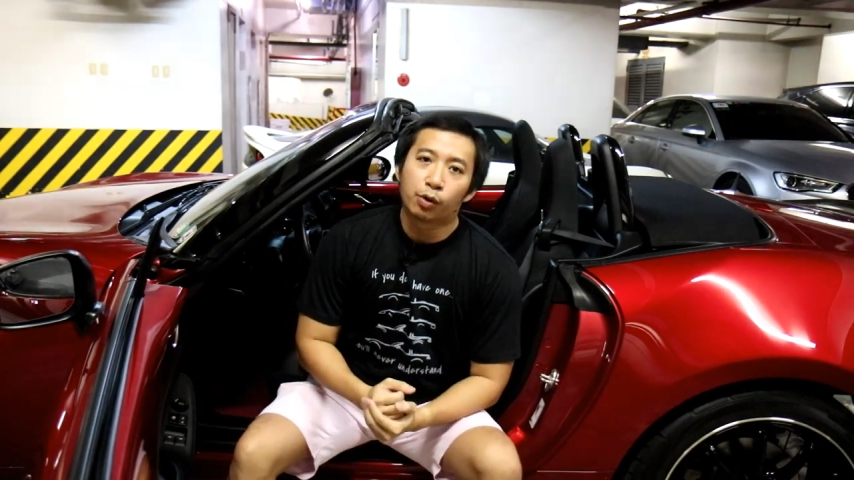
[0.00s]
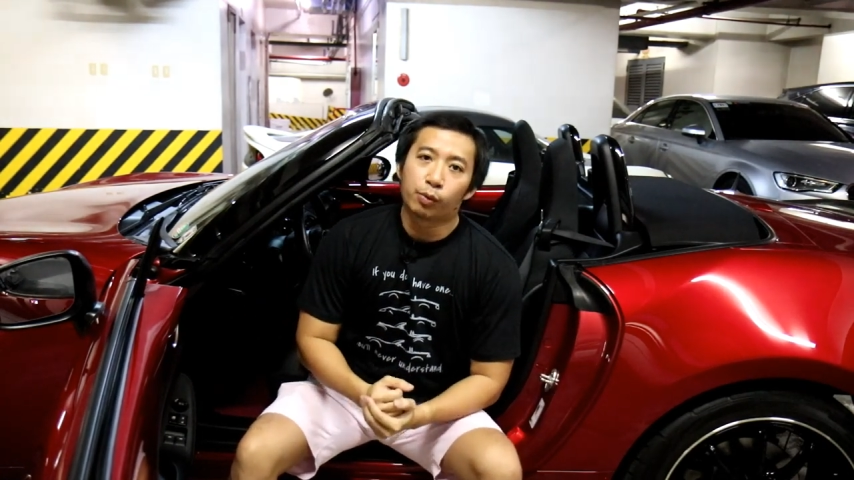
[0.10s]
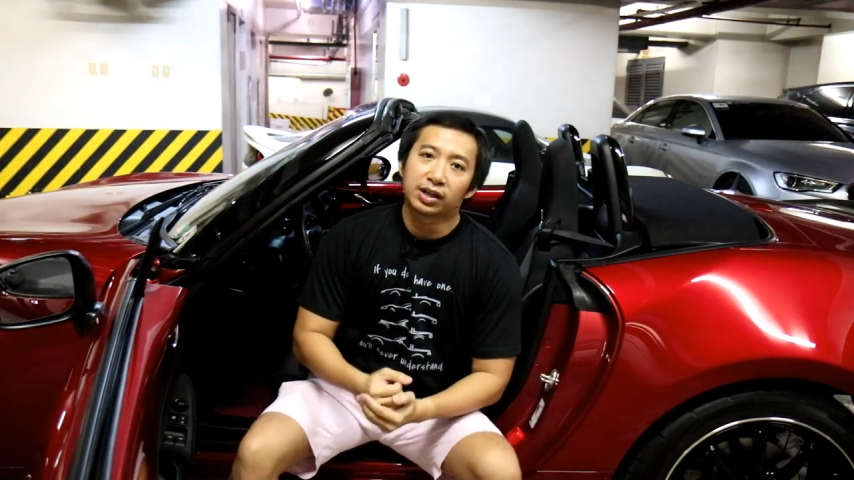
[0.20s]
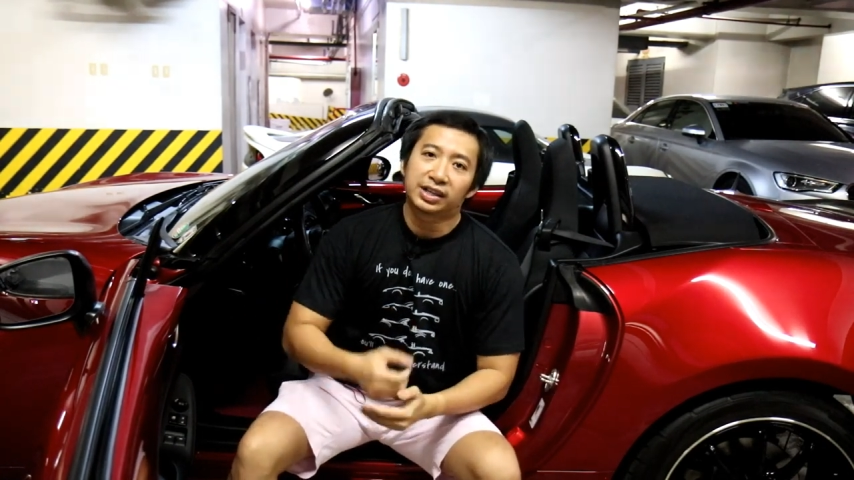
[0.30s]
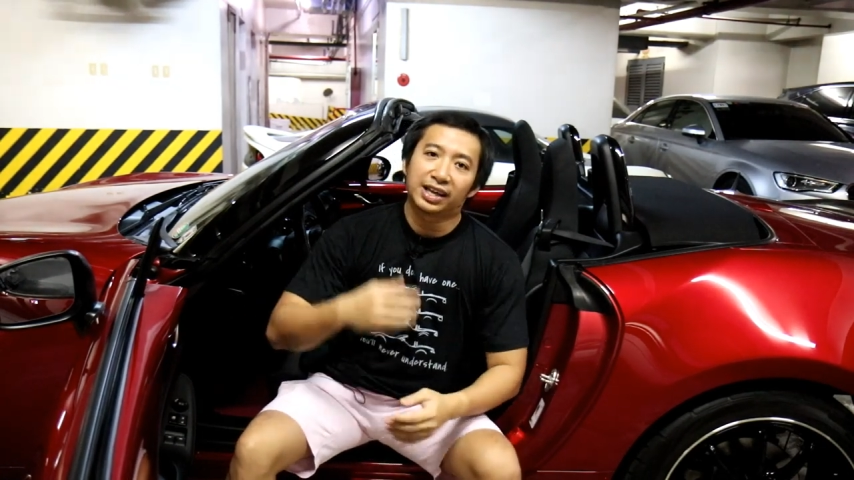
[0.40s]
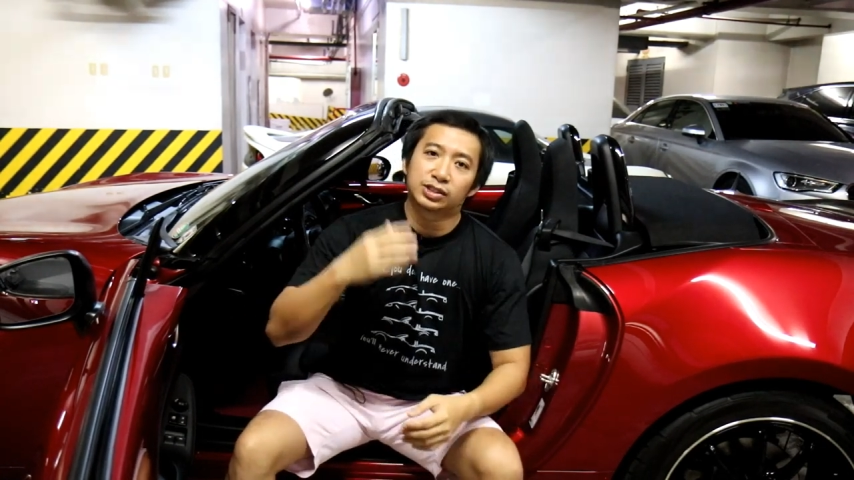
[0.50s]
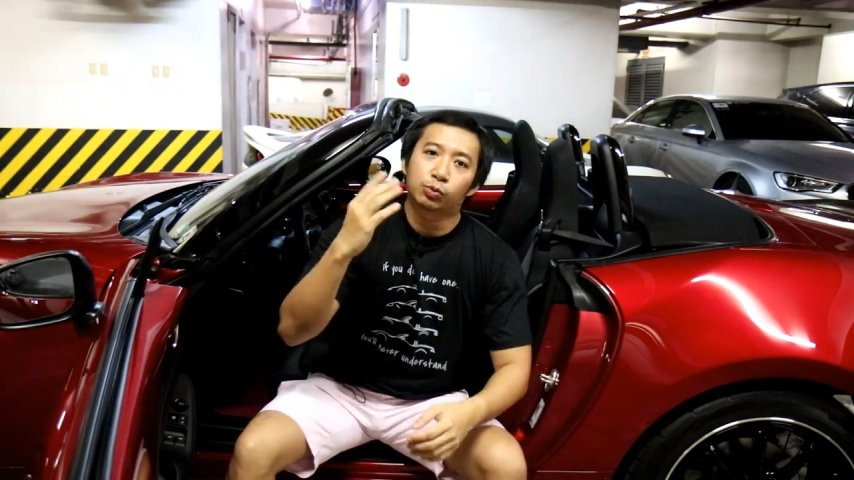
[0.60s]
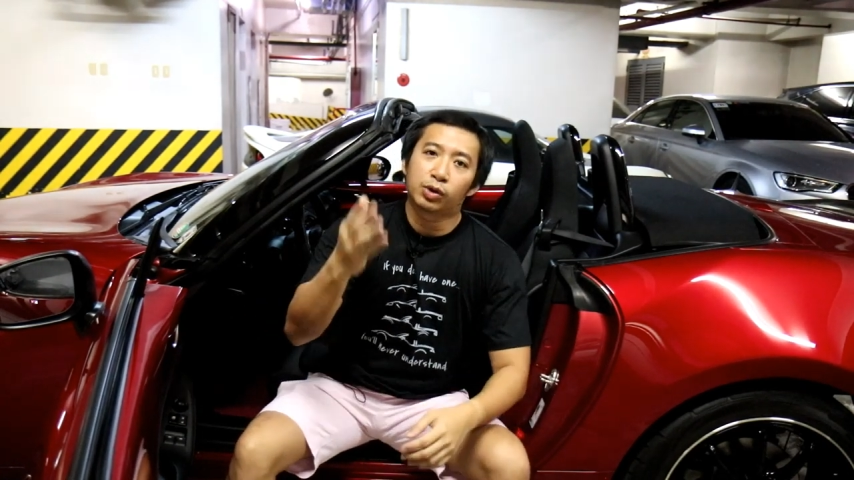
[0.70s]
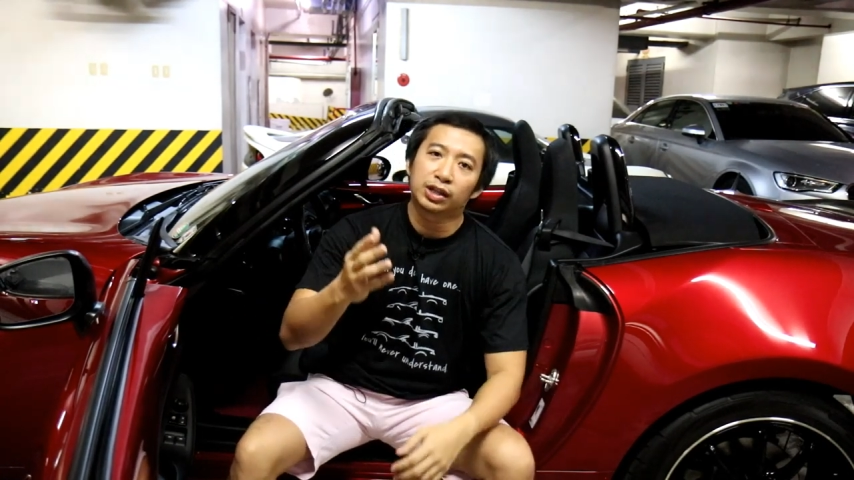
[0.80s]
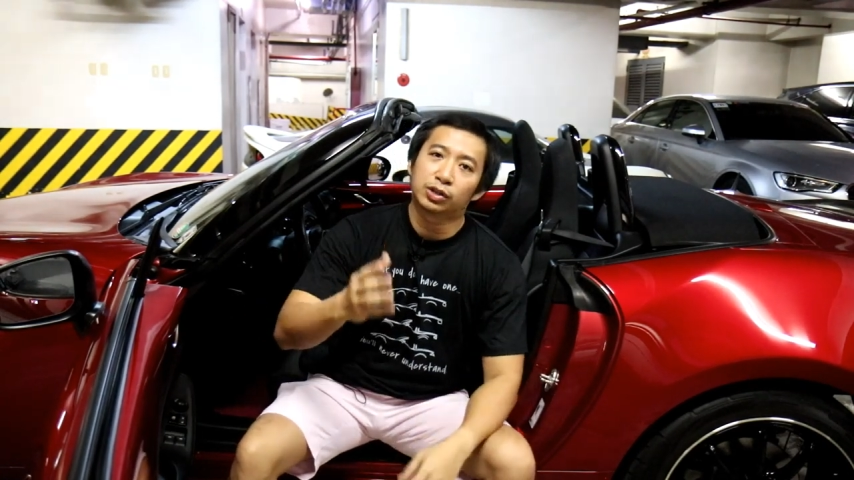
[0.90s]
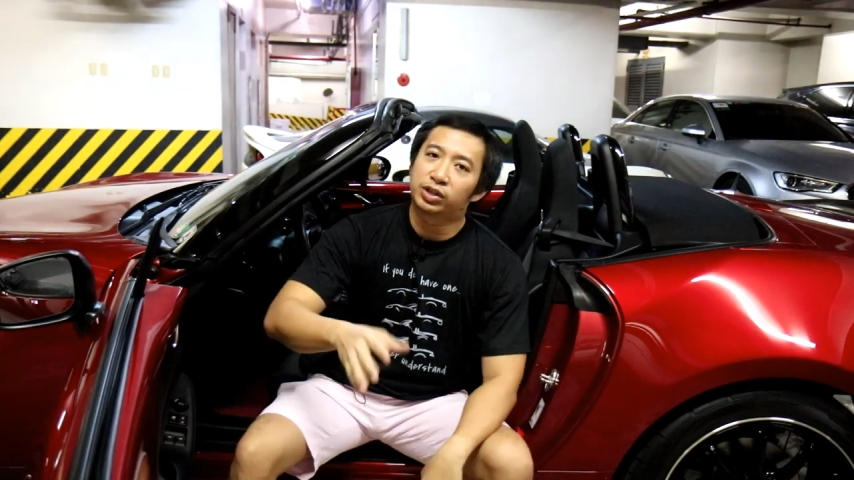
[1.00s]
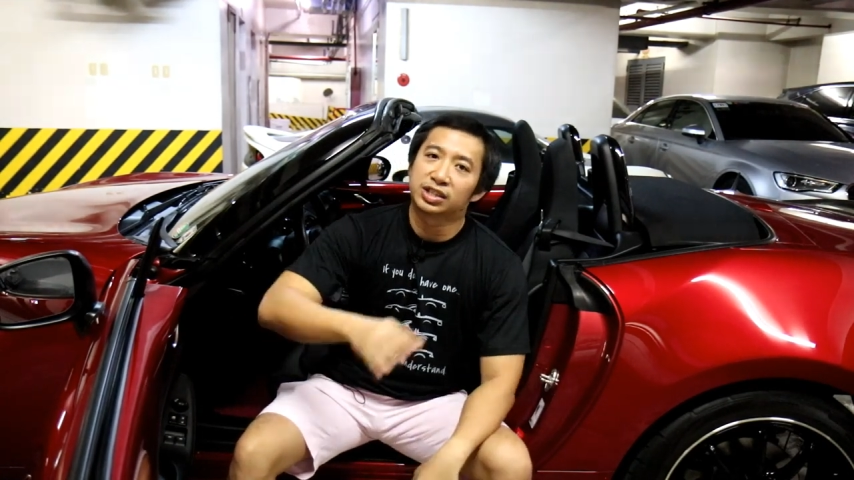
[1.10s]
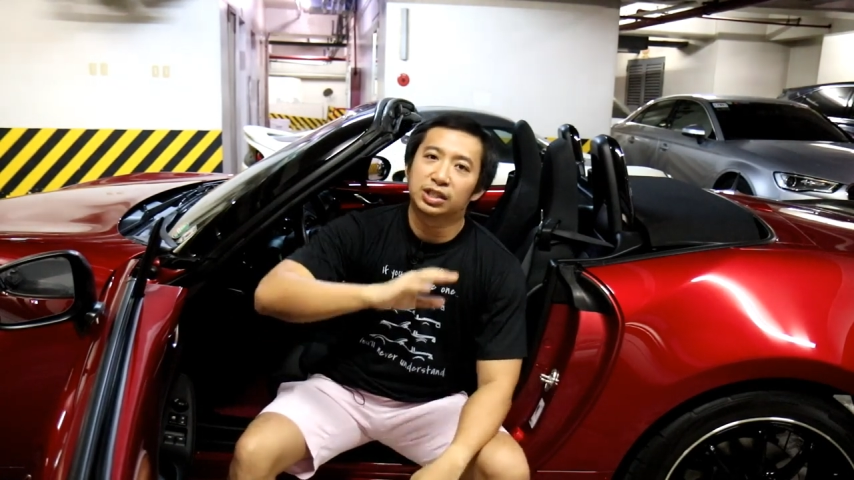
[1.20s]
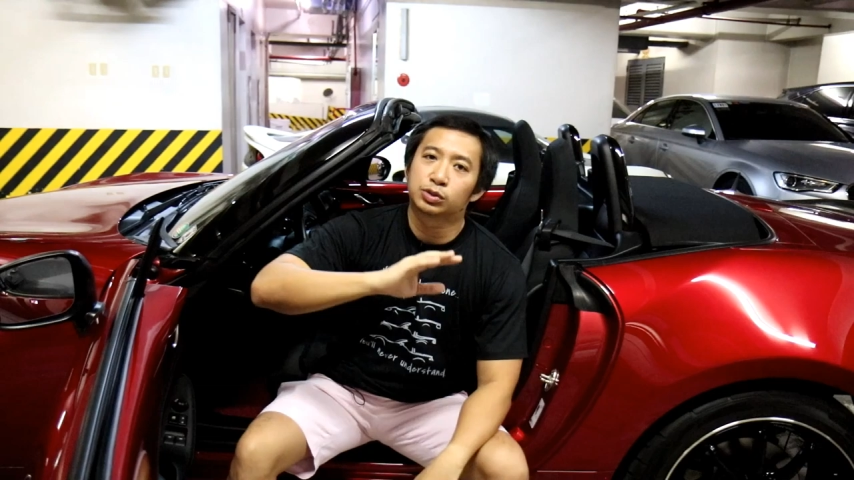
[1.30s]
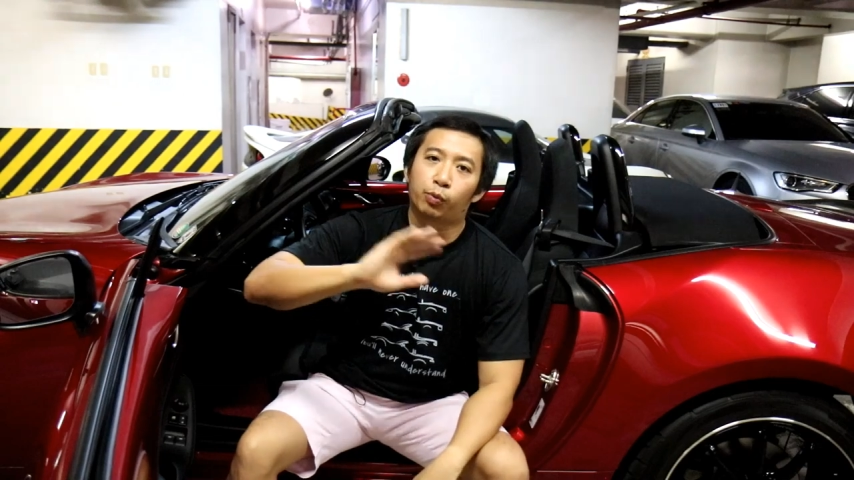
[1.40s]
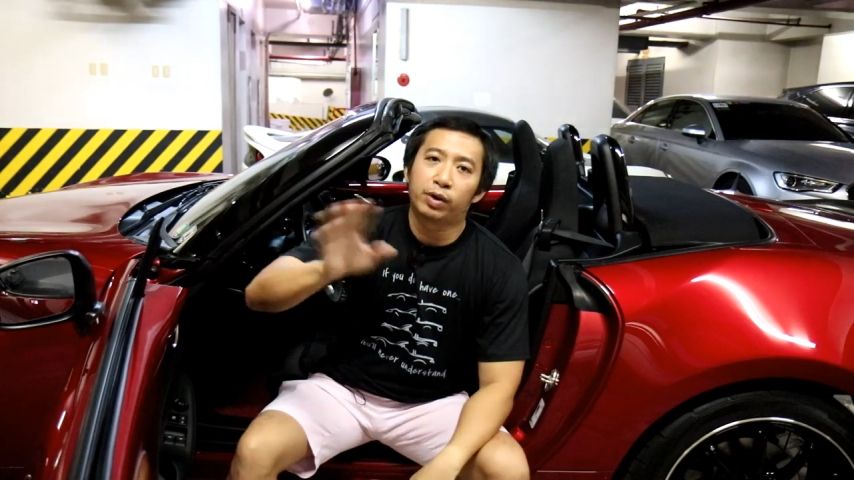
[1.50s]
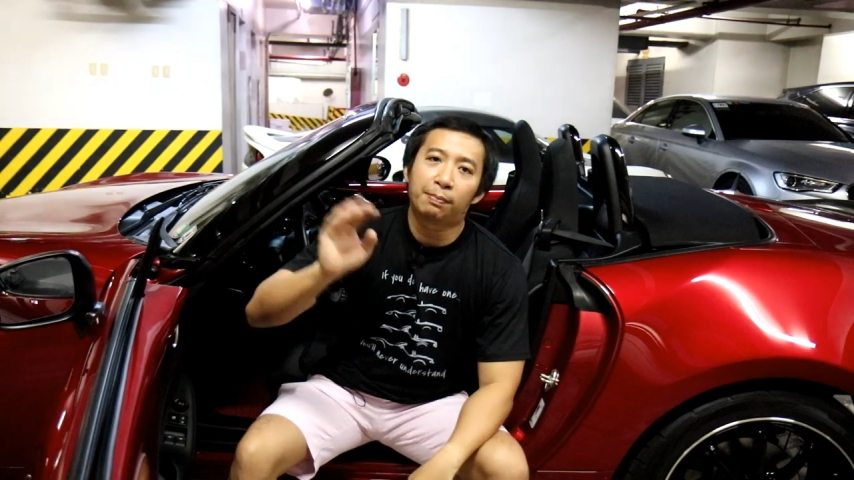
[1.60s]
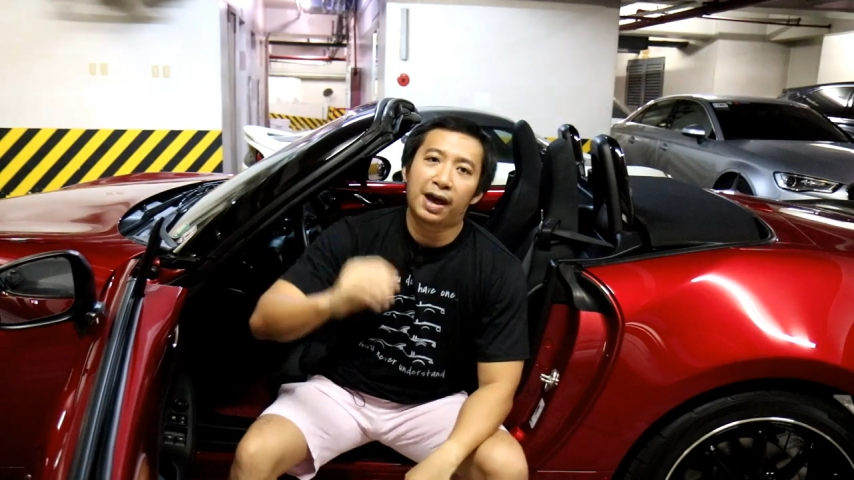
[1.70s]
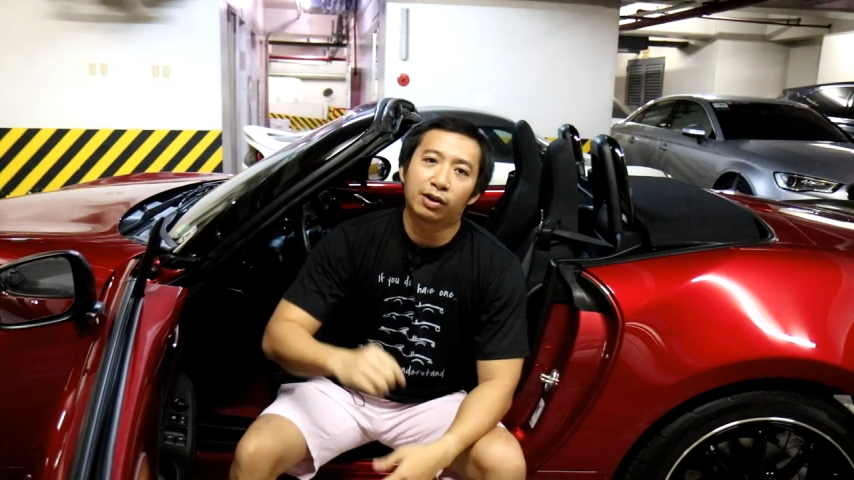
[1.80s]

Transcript: Well, guess what? You can just whip